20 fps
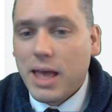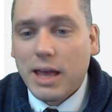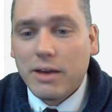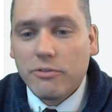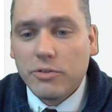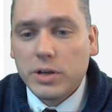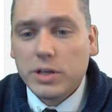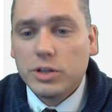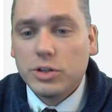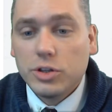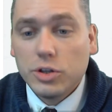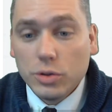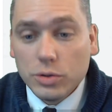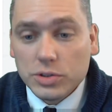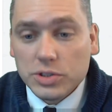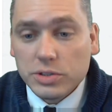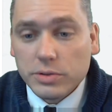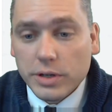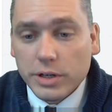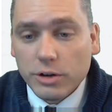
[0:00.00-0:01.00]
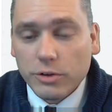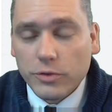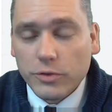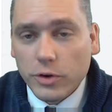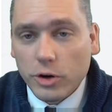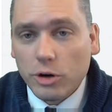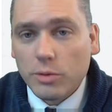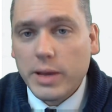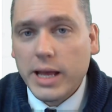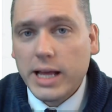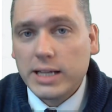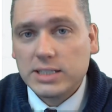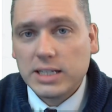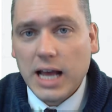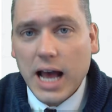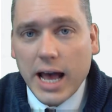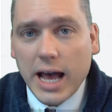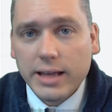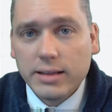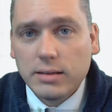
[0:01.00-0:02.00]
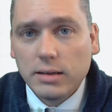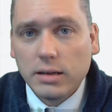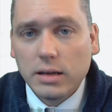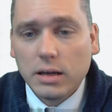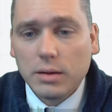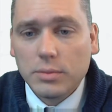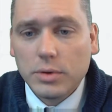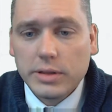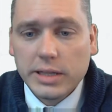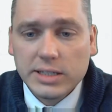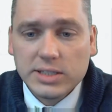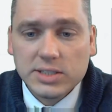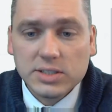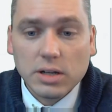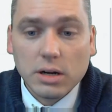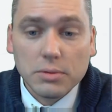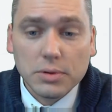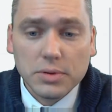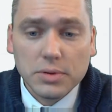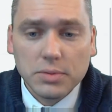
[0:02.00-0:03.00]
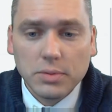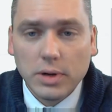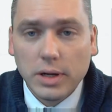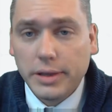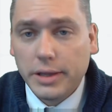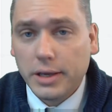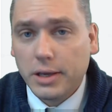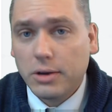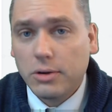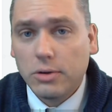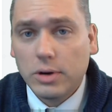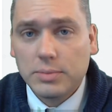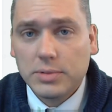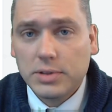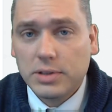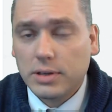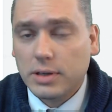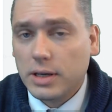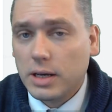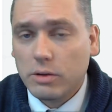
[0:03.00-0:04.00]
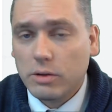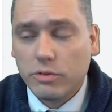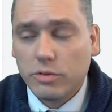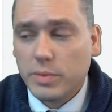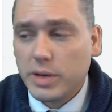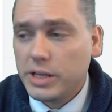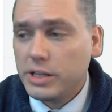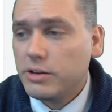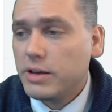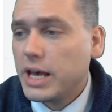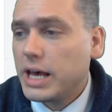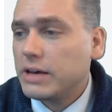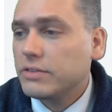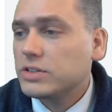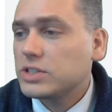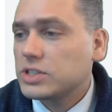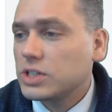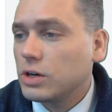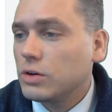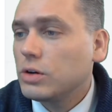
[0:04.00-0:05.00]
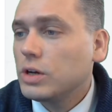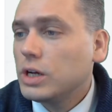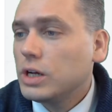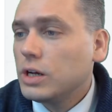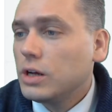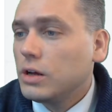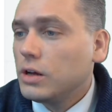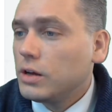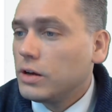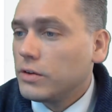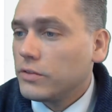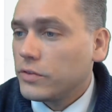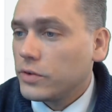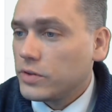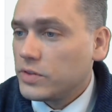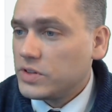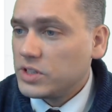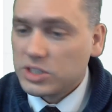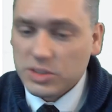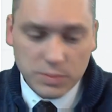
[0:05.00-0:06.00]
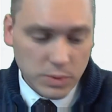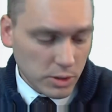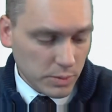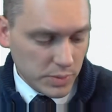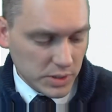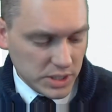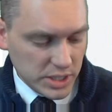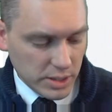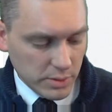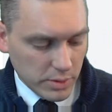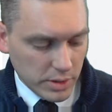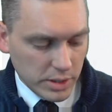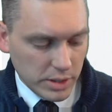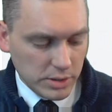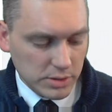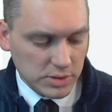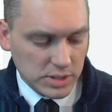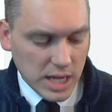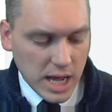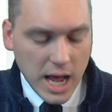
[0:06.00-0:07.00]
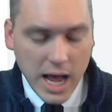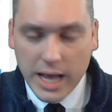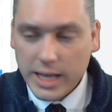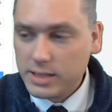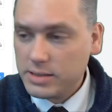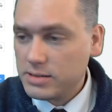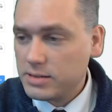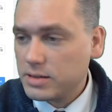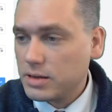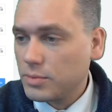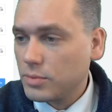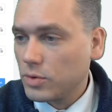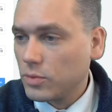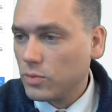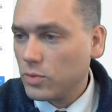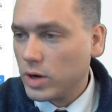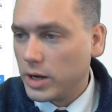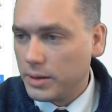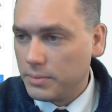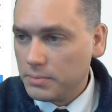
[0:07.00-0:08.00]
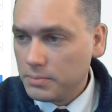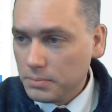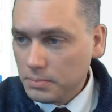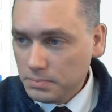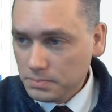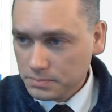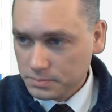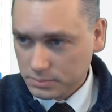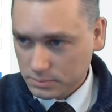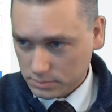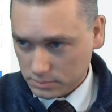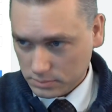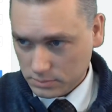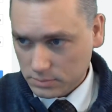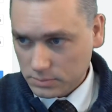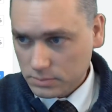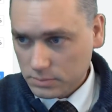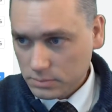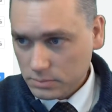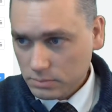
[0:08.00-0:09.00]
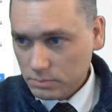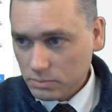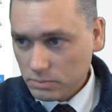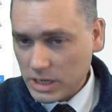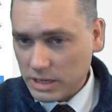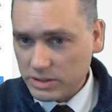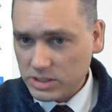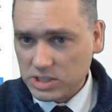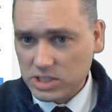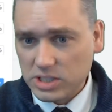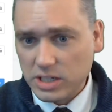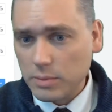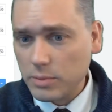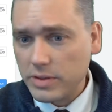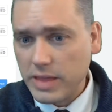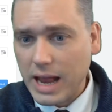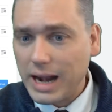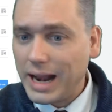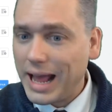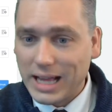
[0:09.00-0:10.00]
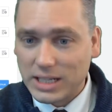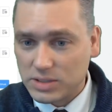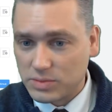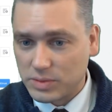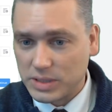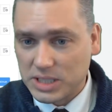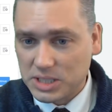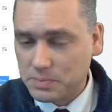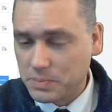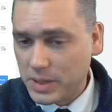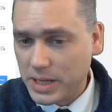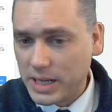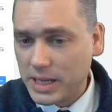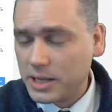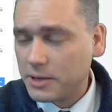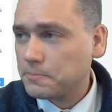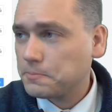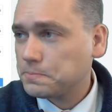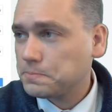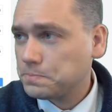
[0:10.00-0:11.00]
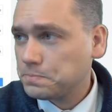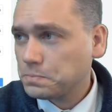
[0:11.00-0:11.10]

every user in your firm has an ID number. They start with 1, they go up to however many you have. So for this purpose here, we're going to use ID number 1. Now this is a number that as we speak,